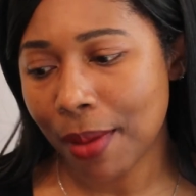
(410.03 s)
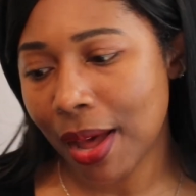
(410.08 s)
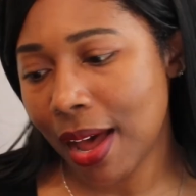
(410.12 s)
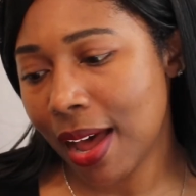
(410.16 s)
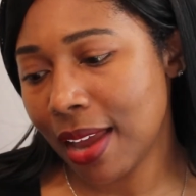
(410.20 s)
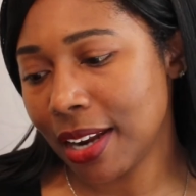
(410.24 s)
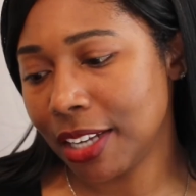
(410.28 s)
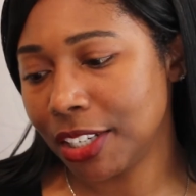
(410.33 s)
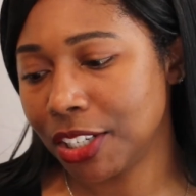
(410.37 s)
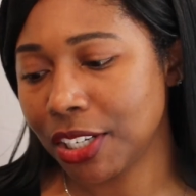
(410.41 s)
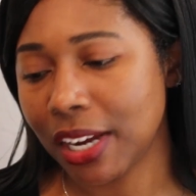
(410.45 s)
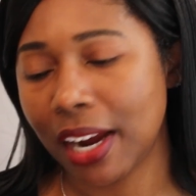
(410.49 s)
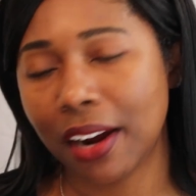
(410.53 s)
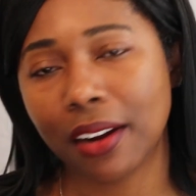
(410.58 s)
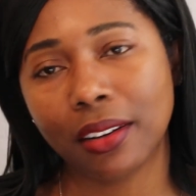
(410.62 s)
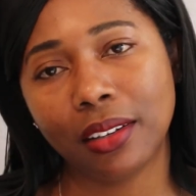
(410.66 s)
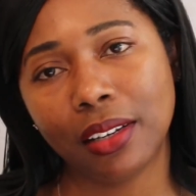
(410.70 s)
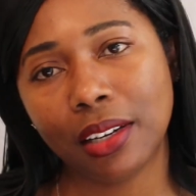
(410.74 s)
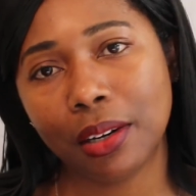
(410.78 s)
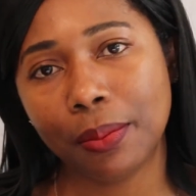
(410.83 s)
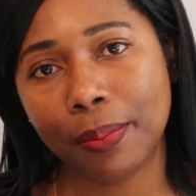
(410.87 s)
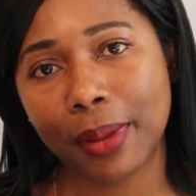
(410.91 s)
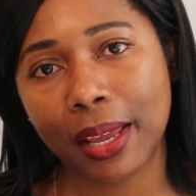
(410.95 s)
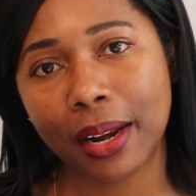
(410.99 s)
on and share a
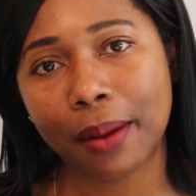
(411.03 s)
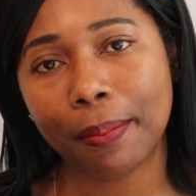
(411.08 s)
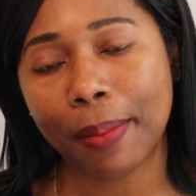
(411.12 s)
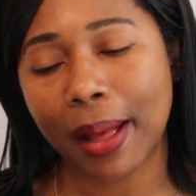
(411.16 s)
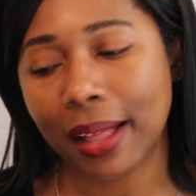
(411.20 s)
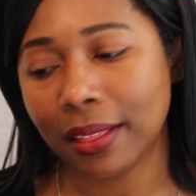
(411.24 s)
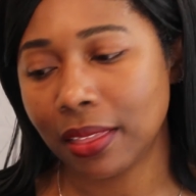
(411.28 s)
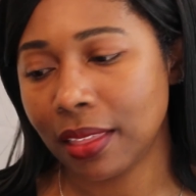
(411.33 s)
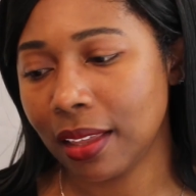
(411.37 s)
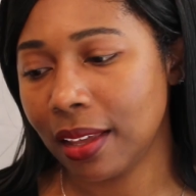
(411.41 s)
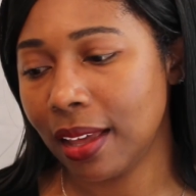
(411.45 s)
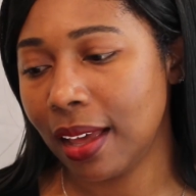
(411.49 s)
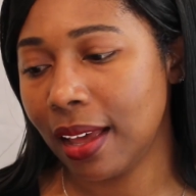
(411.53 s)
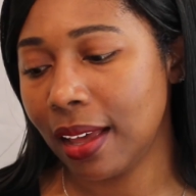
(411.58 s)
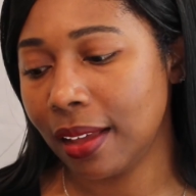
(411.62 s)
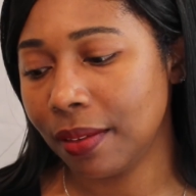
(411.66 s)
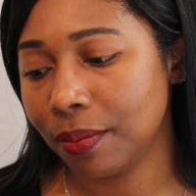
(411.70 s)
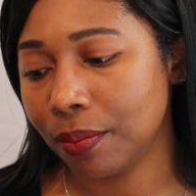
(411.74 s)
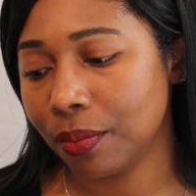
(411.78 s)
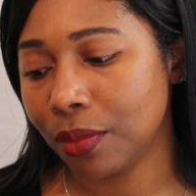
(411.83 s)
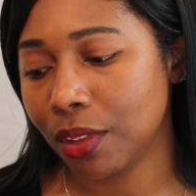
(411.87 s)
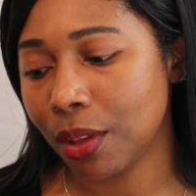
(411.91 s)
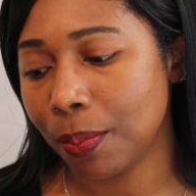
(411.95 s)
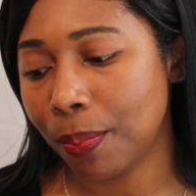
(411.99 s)
little bit about
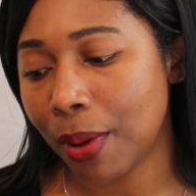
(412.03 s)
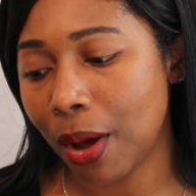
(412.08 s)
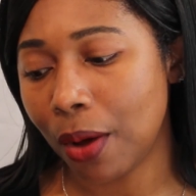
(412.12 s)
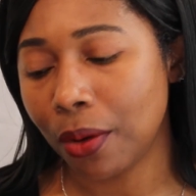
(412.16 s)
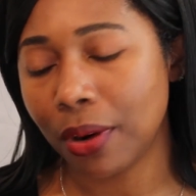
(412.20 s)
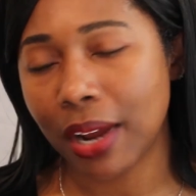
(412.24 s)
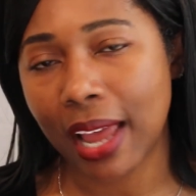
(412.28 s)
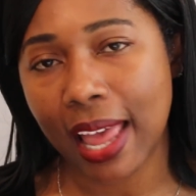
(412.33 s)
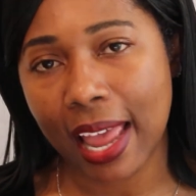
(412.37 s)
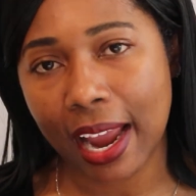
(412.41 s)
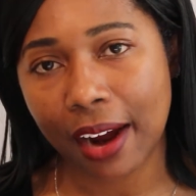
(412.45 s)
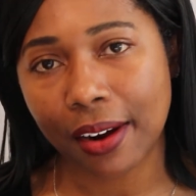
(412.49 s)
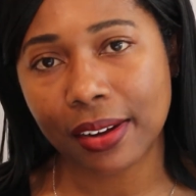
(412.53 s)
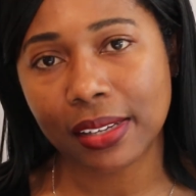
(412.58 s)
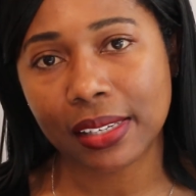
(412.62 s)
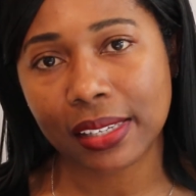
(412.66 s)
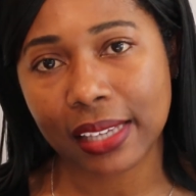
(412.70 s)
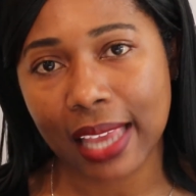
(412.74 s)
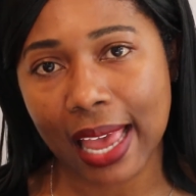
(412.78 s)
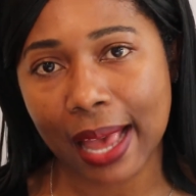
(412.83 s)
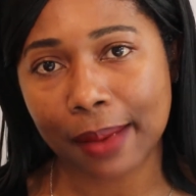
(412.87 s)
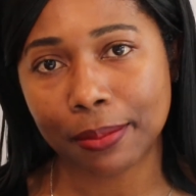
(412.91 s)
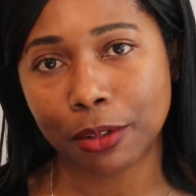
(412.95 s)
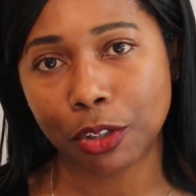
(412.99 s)
the Pona hair and
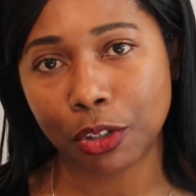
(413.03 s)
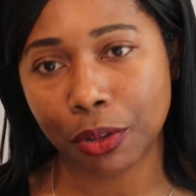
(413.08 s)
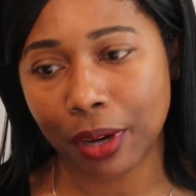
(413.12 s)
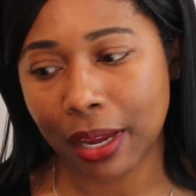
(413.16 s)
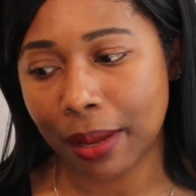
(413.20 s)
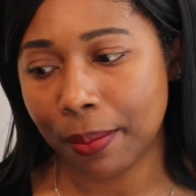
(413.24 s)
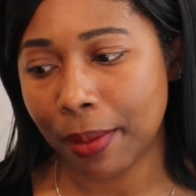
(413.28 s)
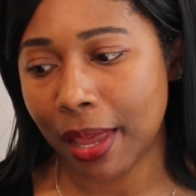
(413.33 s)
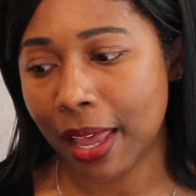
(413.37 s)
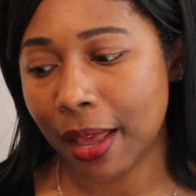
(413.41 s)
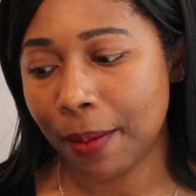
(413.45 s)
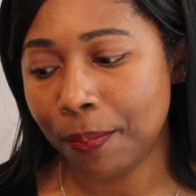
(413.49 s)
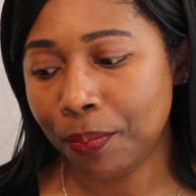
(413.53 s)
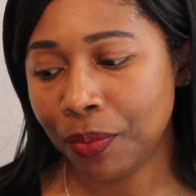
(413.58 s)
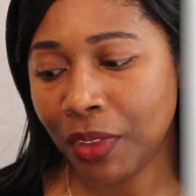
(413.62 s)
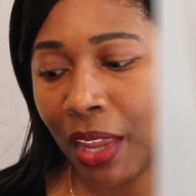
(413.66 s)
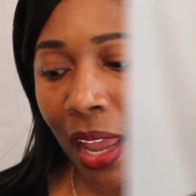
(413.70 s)
scalp treatment.